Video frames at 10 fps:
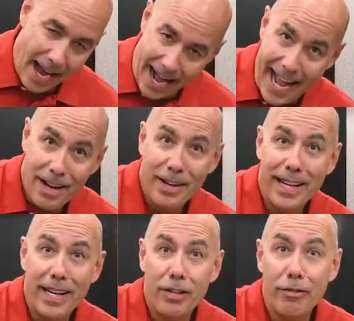How do
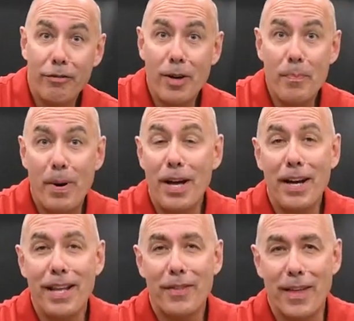you? everybody,